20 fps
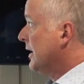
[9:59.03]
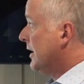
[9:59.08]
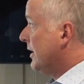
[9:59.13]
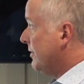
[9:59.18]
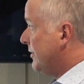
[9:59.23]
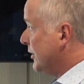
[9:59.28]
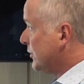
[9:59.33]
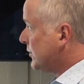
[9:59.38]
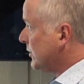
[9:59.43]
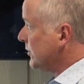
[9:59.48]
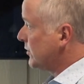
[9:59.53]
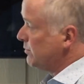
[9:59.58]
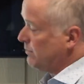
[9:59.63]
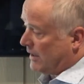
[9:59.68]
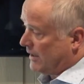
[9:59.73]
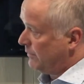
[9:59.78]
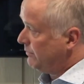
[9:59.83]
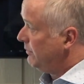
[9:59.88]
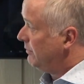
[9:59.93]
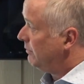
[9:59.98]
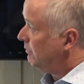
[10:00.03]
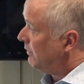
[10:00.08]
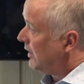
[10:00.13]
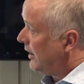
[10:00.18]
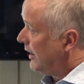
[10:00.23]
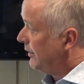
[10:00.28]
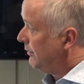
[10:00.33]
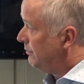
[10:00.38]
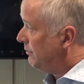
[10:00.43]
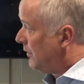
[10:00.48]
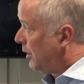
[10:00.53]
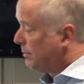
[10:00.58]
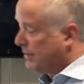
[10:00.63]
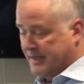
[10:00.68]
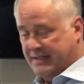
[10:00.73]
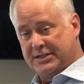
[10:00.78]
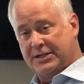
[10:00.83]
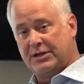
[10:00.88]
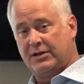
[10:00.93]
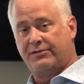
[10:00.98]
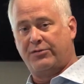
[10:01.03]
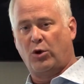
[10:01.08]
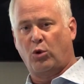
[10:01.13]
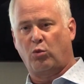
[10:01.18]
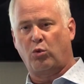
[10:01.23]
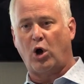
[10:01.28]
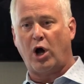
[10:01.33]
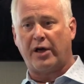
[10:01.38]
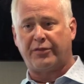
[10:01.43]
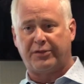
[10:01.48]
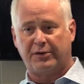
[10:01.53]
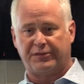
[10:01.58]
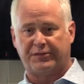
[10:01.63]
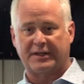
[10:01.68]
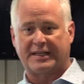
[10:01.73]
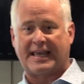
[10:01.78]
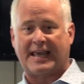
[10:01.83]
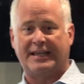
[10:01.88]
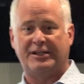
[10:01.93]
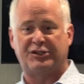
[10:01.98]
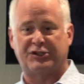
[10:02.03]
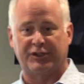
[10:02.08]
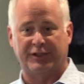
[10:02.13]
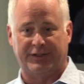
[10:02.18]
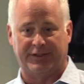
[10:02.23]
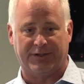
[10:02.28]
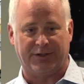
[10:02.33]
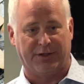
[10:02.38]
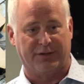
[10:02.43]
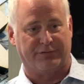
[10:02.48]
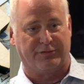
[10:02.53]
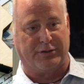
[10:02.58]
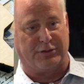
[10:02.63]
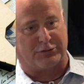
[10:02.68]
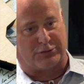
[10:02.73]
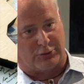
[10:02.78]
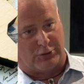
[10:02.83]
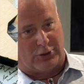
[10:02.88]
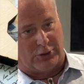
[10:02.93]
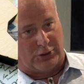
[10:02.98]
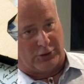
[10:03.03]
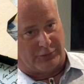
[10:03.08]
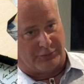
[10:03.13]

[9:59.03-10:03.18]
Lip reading: This is my opinion of the Rothification of this law.